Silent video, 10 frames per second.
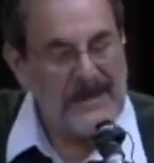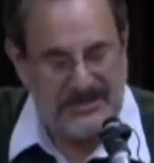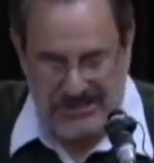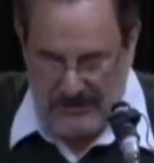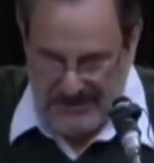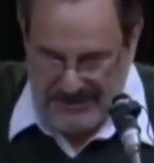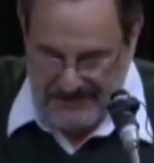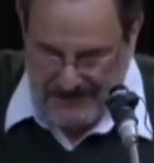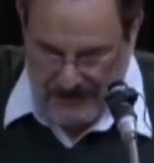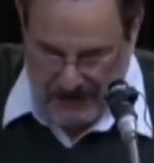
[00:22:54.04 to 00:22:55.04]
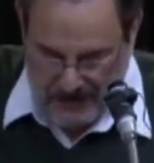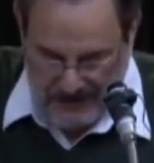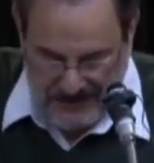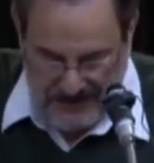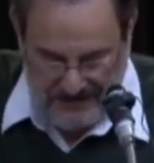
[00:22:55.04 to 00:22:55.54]
And she was
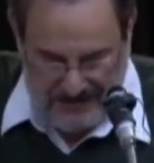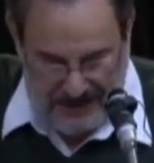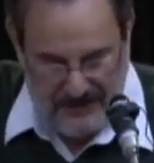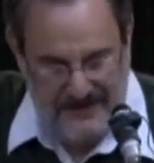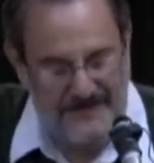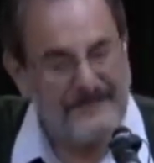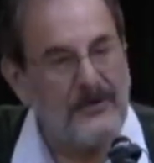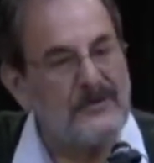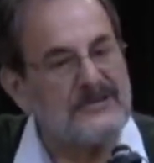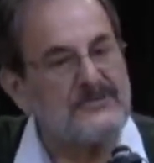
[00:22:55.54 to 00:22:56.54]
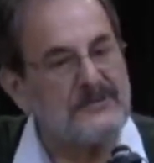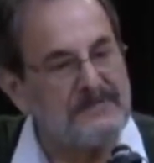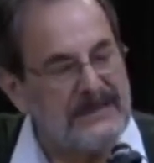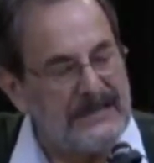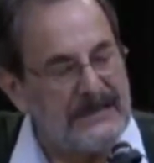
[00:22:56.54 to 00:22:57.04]
informed that part of the focus
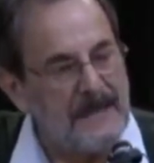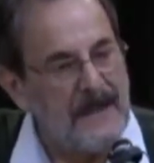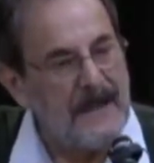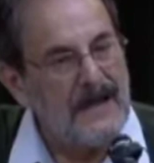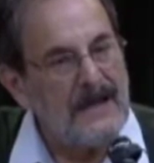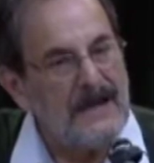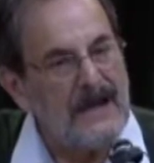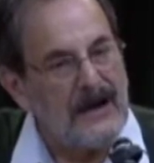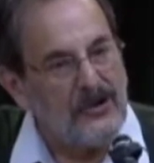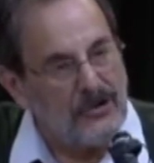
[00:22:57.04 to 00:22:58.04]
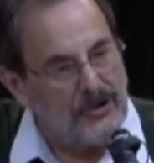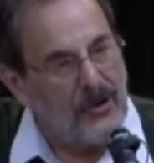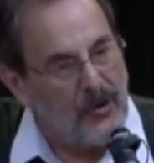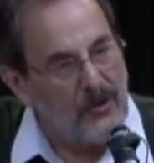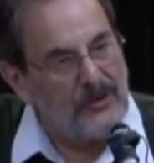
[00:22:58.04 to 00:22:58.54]
would be our
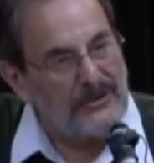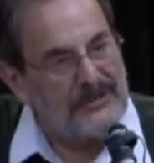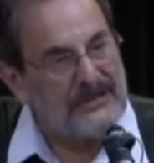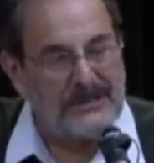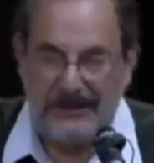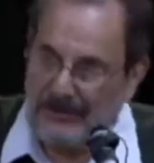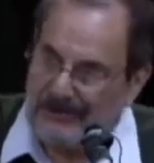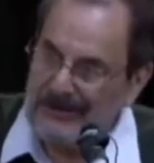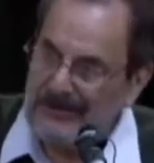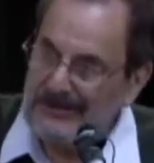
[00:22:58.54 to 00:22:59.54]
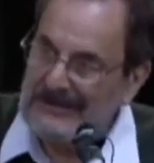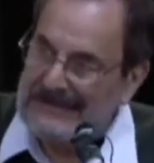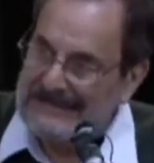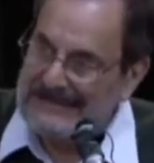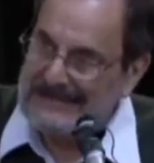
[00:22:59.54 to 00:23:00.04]
good old colonial
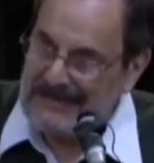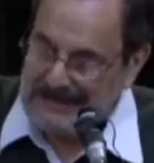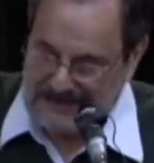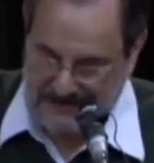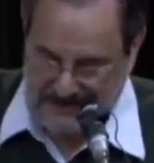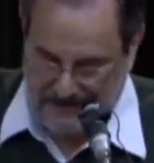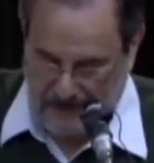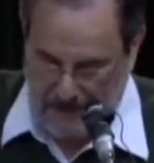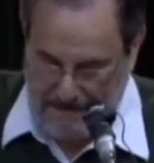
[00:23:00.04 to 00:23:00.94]
days.